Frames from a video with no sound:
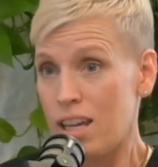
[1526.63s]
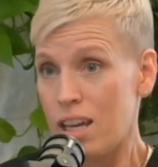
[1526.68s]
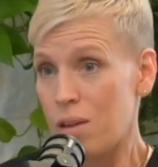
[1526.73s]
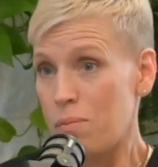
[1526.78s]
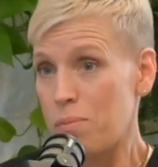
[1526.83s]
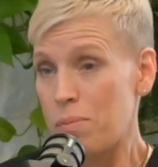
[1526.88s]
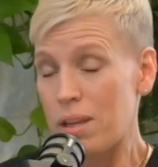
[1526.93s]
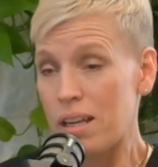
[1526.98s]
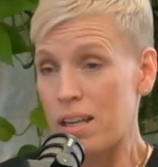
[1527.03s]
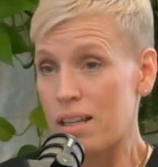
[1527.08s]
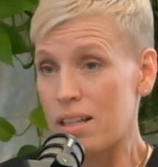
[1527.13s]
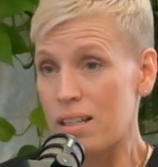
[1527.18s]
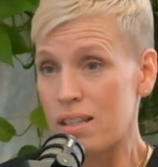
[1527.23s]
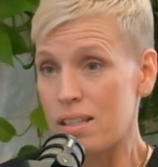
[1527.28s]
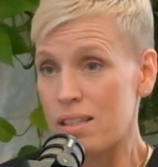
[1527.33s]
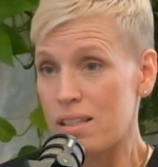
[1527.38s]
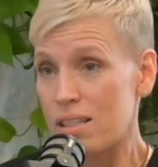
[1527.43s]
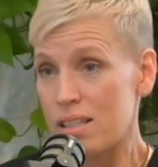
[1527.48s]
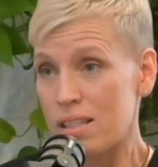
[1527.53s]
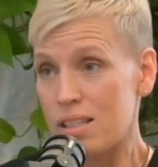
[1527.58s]
and being
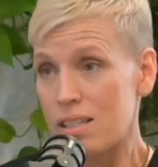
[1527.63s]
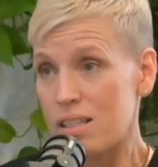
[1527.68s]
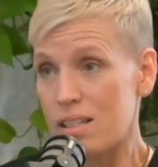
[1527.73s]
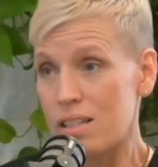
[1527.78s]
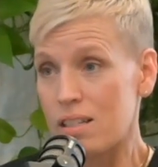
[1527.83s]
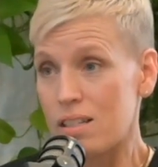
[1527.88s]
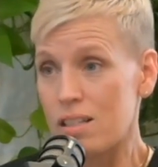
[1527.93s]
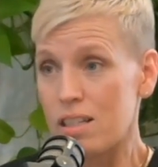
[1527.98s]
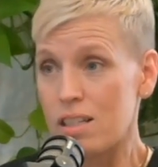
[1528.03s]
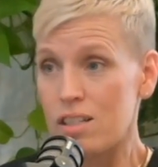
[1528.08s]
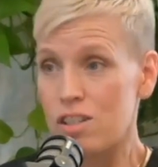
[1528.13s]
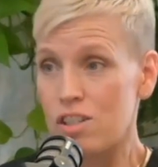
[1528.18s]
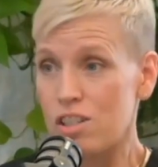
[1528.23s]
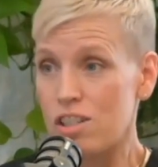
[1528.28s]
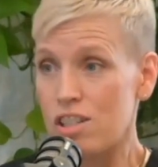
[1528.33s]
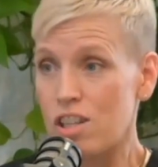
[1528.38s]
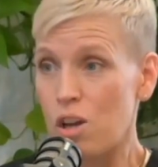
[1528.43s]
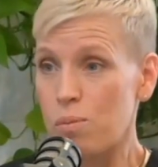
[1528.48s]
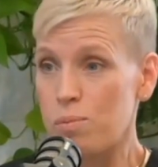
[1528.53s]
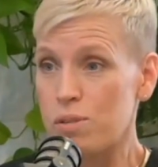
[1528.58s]
consistent, it
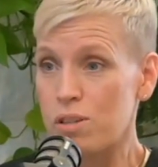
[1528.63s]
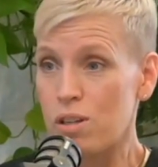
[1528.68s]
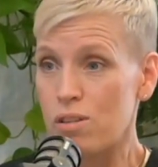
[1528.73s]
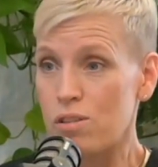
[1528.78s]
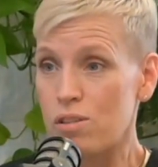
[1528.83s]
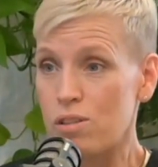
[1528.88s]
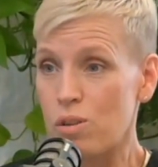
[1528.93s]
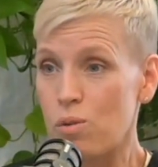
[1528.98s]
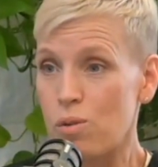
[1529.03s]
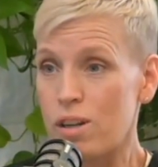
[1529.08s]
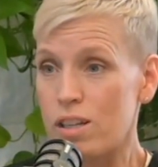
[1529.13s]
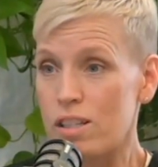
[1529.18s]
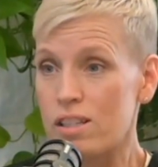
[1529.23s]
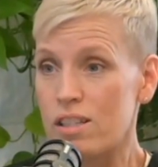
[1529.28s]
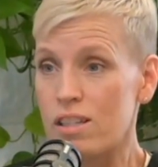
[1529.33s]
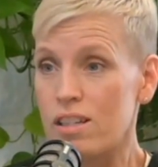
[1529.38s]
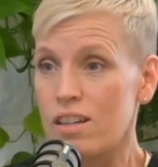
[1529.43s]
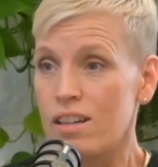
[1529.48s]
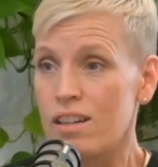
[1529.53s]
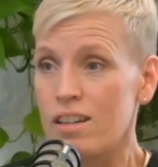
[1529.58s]
just helps also us